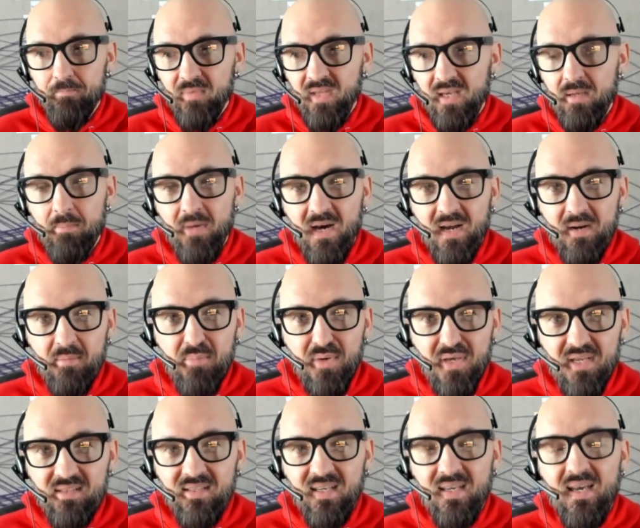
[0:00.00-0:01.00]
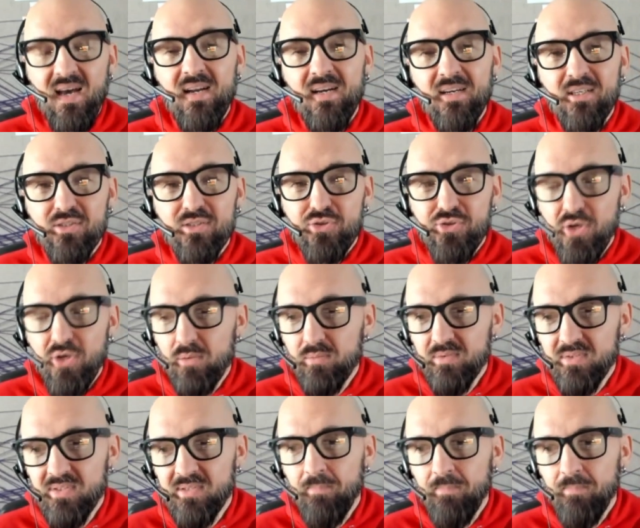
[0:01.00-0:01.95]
and bada bing, they got Aaron Jones.